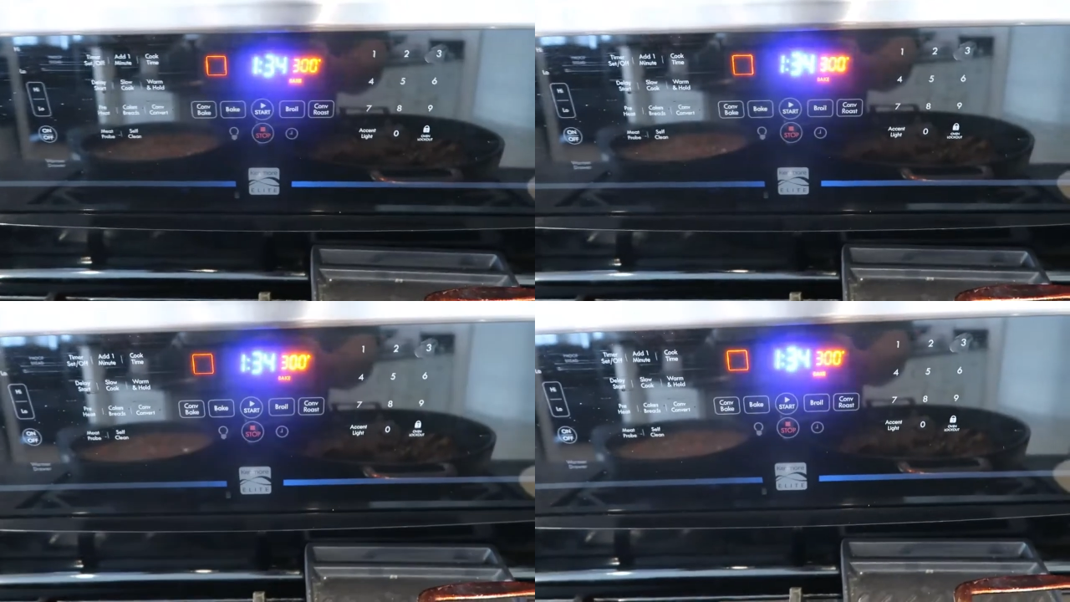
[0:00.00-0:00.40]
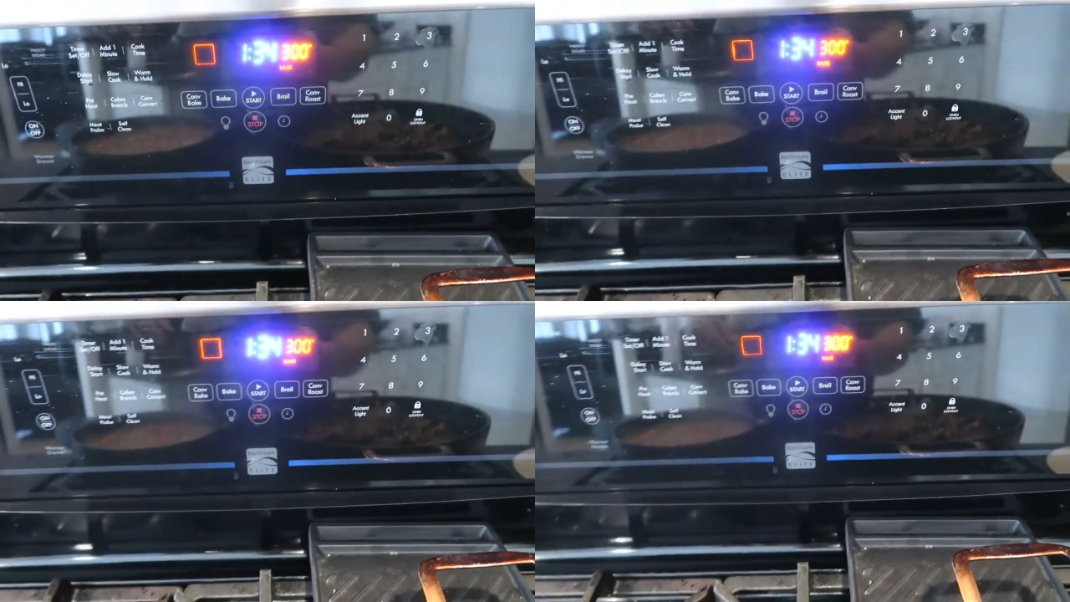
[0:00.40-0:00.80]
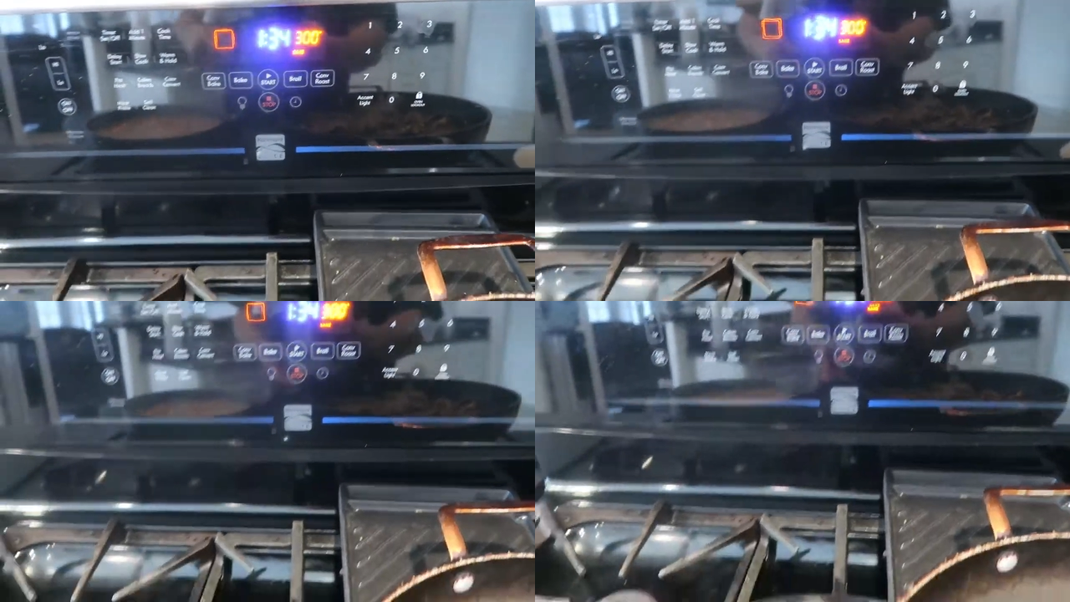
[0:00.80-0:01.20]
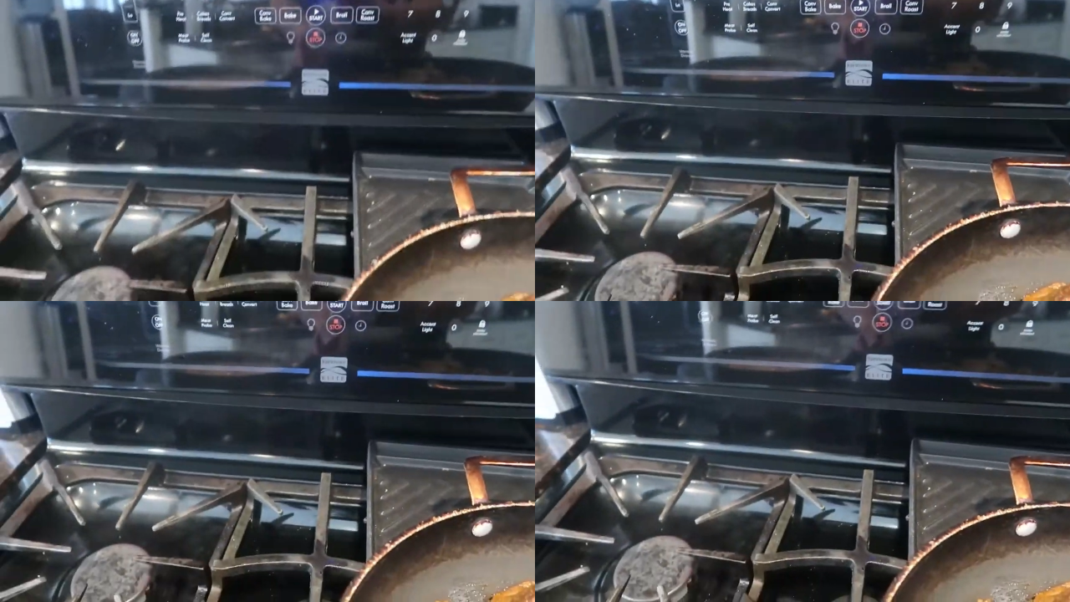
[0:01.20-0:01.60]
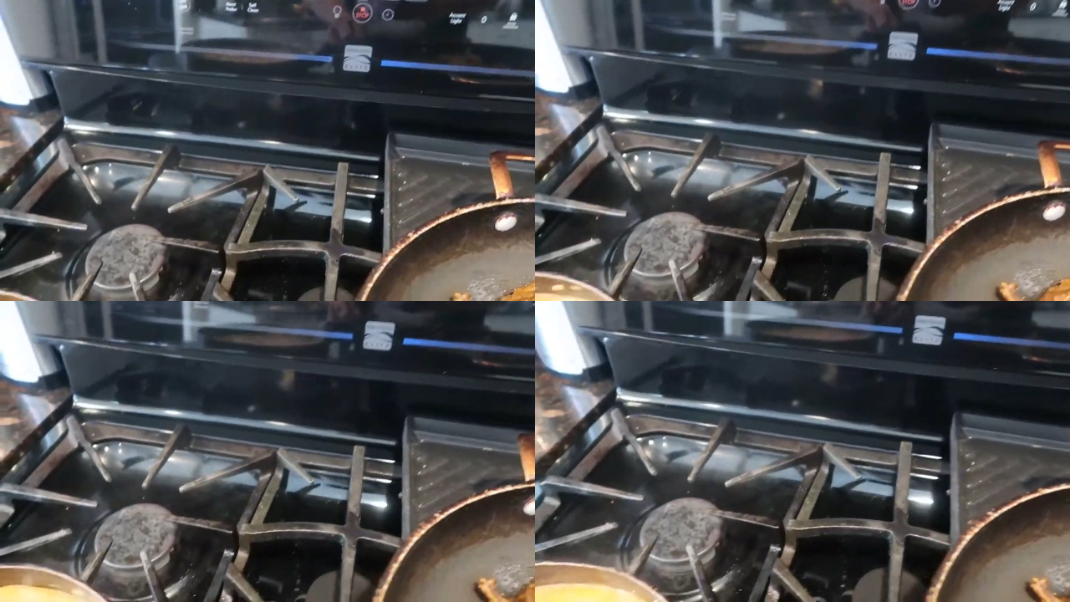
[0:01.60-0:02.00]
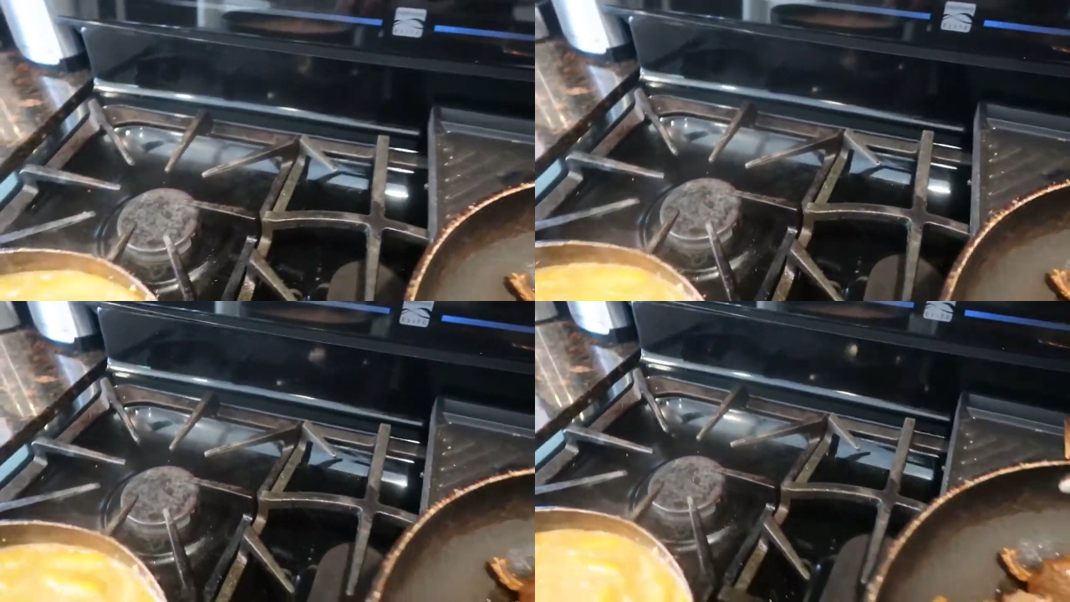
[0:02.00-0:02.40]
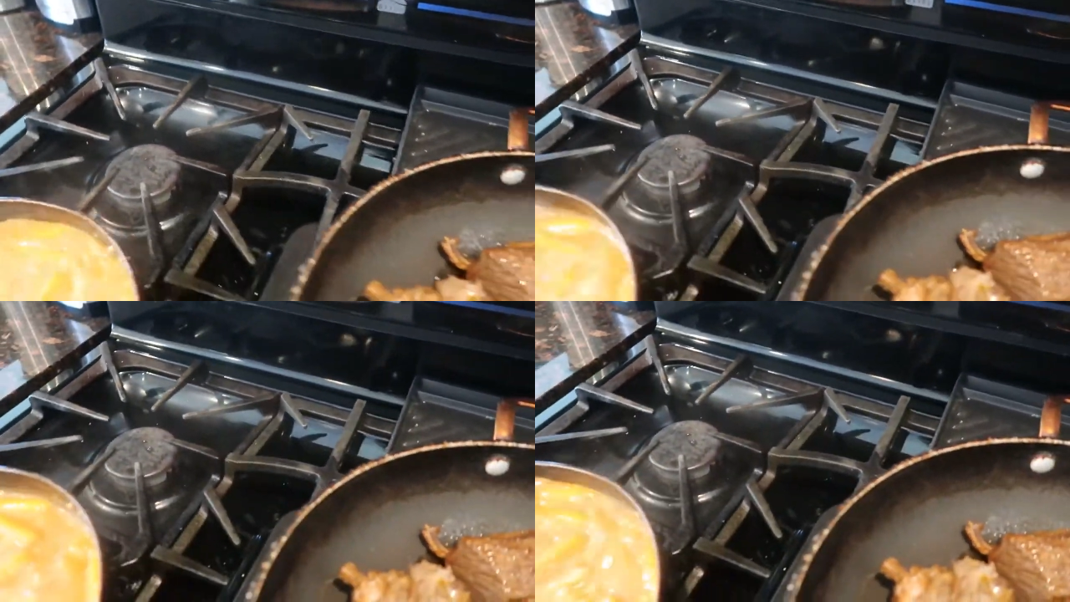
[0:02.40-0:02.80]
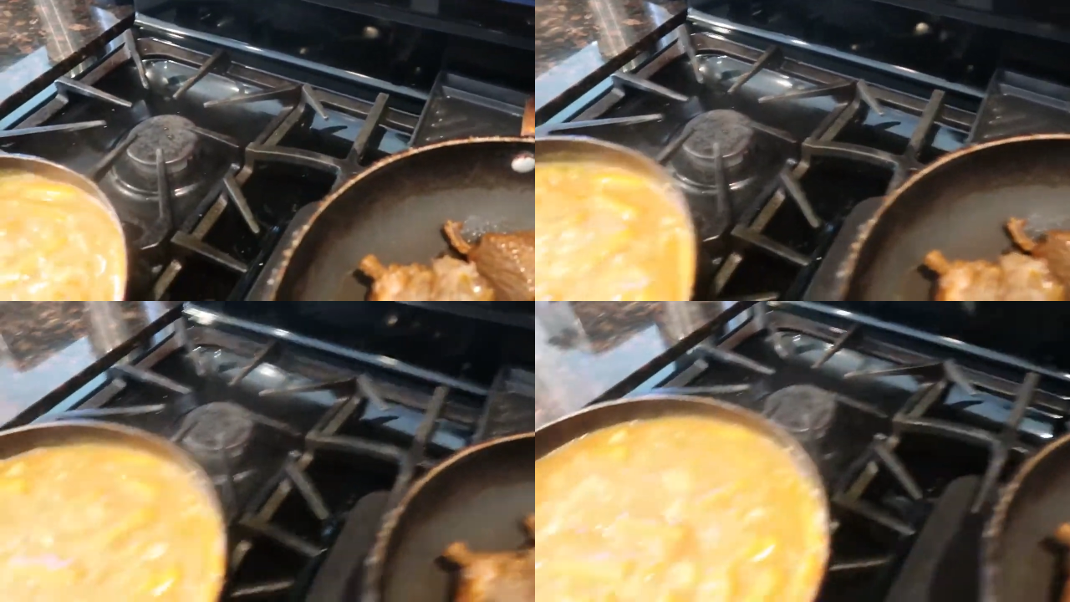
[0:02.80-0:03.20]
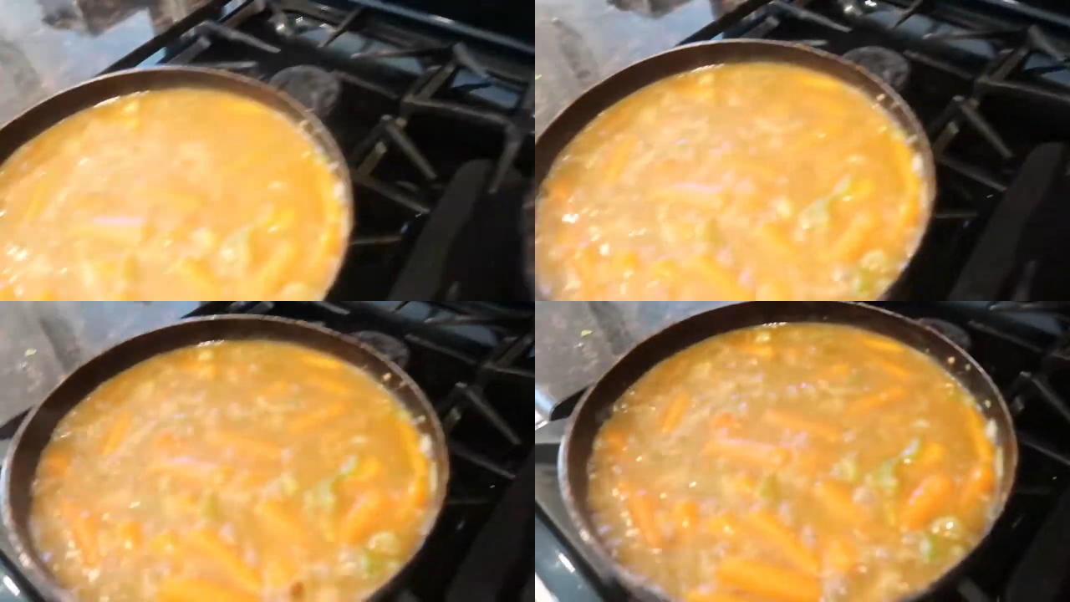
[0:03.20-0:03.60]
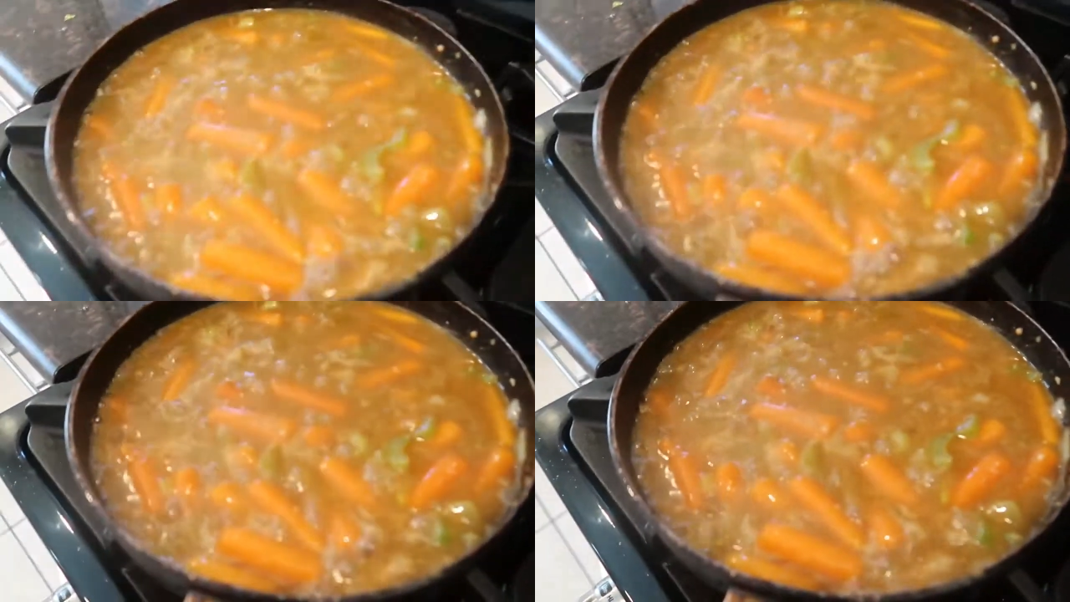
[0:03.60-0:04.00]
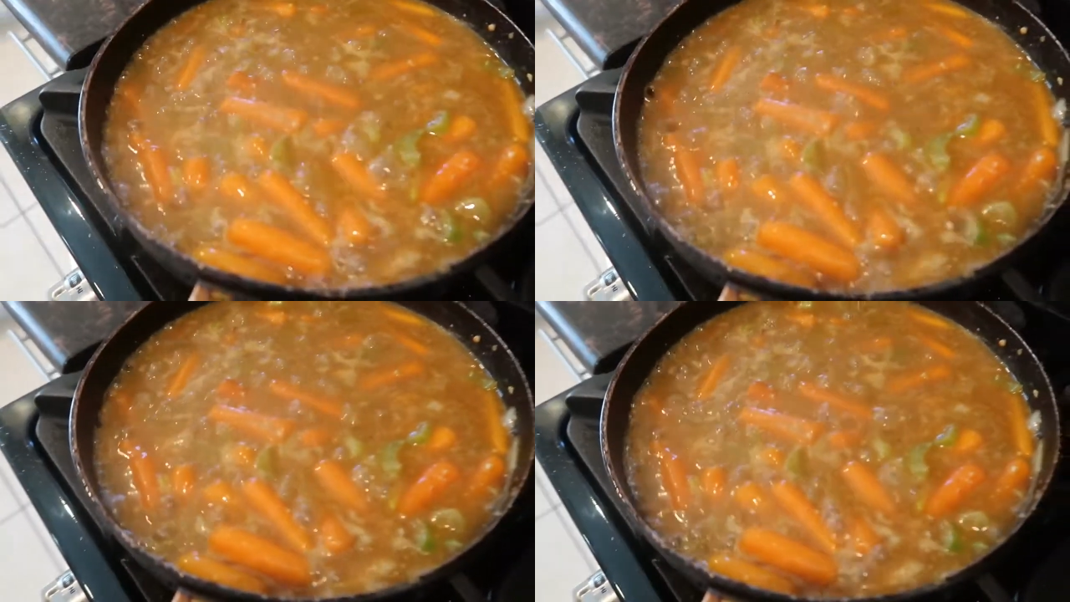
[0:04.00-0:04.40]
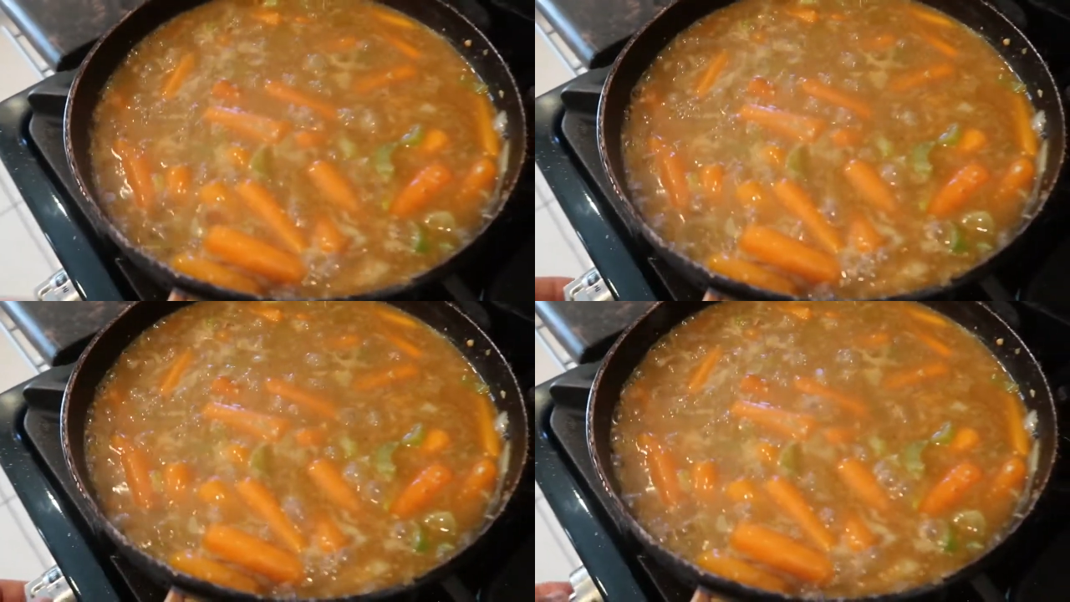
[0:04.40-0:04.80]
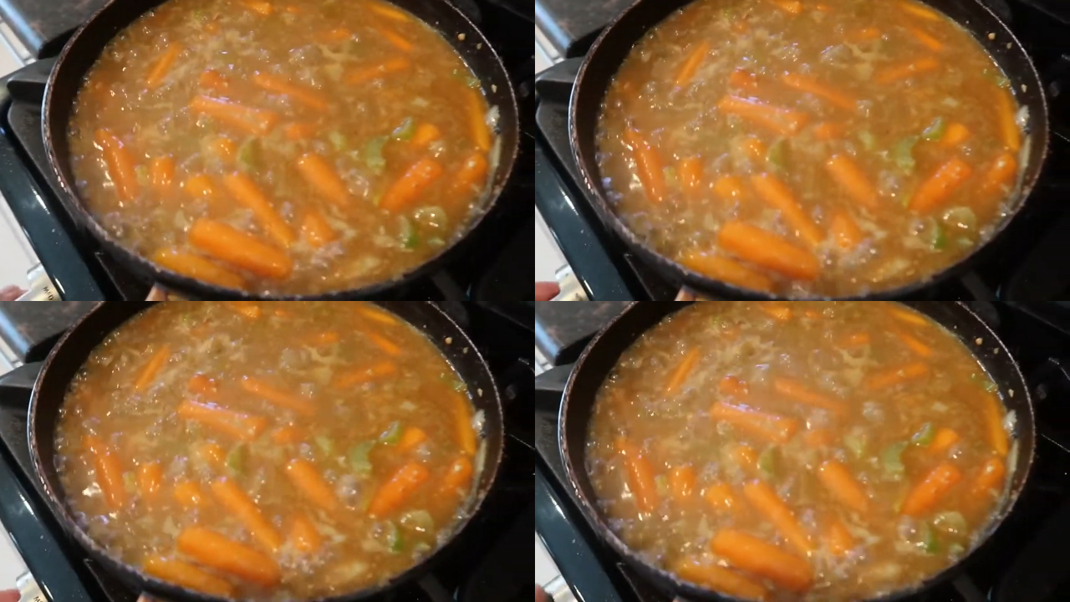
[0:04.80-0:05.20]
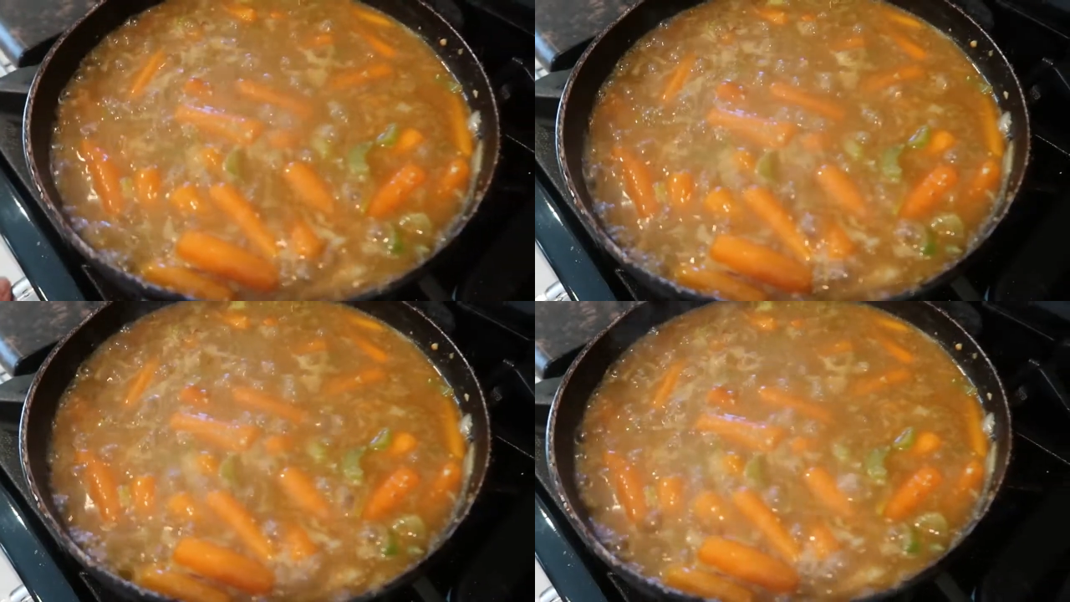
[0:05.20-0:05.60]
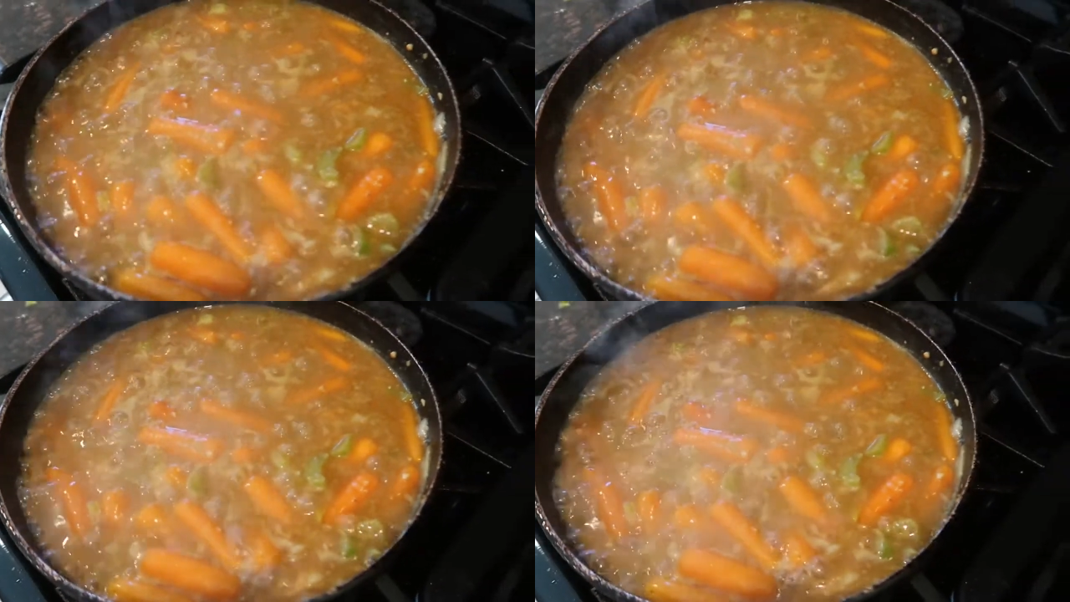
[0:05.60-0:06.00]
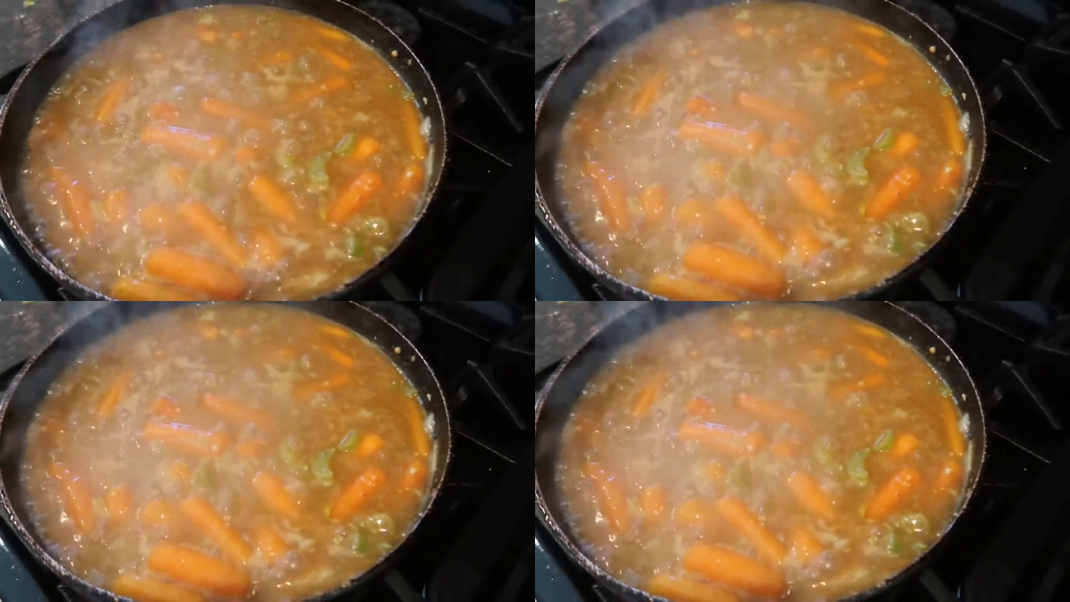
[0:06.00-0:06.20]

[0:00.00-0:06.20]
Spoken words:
[unreadable: no face in view]